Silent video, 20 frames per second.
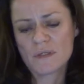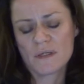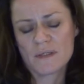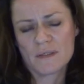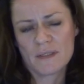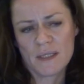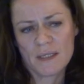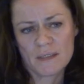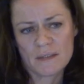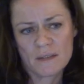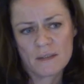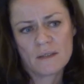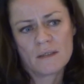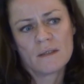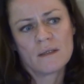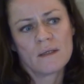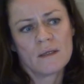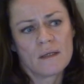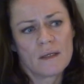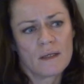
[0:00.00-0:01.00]
not that
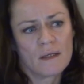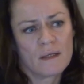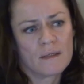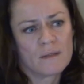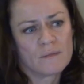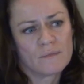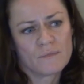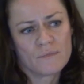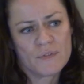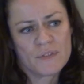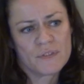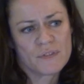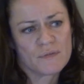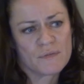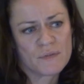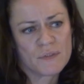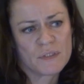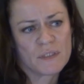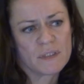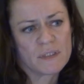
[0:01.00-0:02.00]

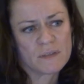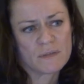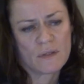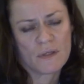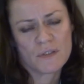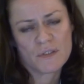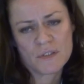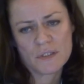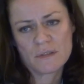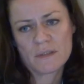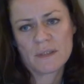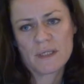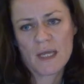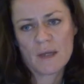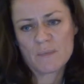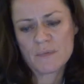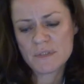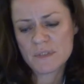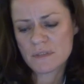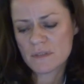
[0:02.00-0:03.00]
research exhaustion that
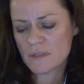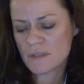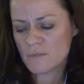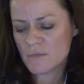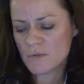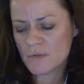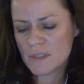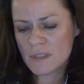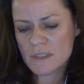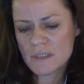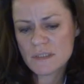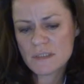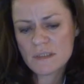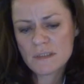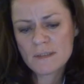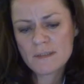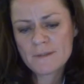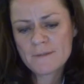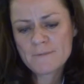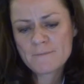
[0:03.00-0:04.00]
happens in the communities.
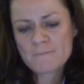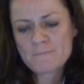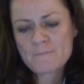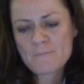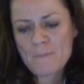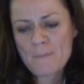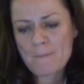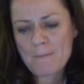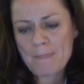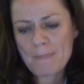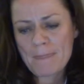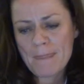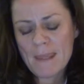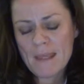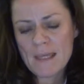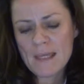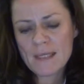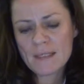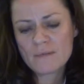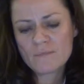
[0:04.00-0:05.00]

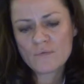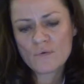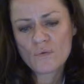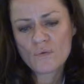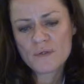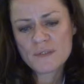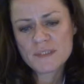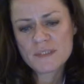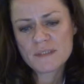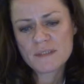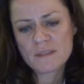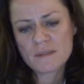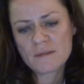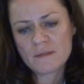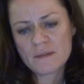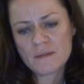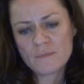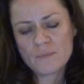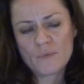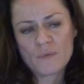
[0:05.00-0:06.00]
And of course,
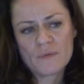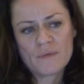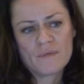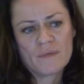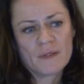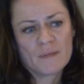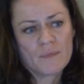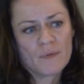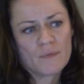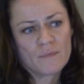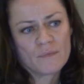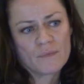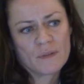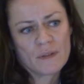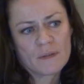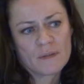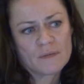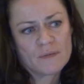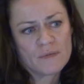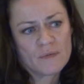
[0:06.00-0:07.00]
the important thing
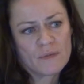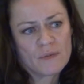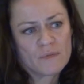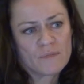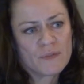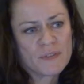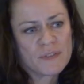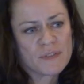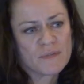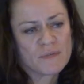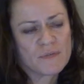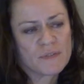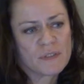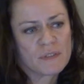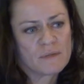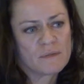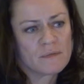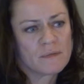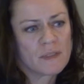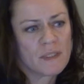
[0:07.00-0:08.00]
about doing the research
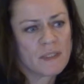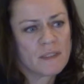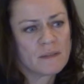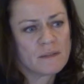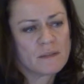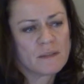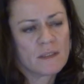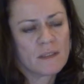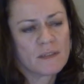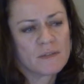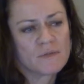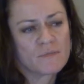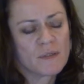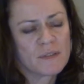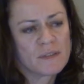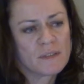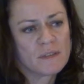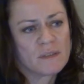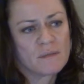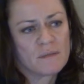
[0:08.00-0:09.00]
and
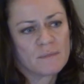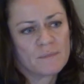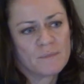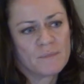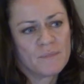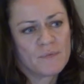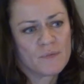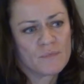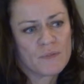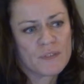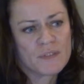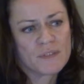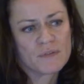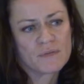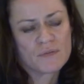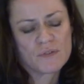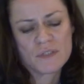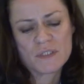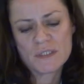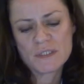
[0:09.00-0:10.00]
directing the
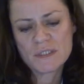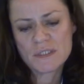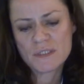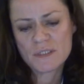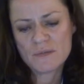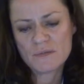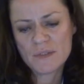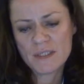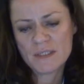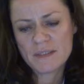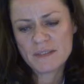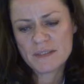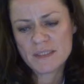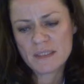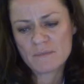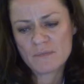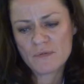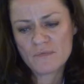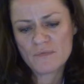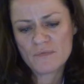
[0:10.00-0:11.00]
research is to get
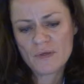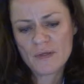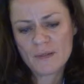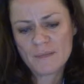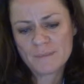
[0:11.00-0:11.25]
some of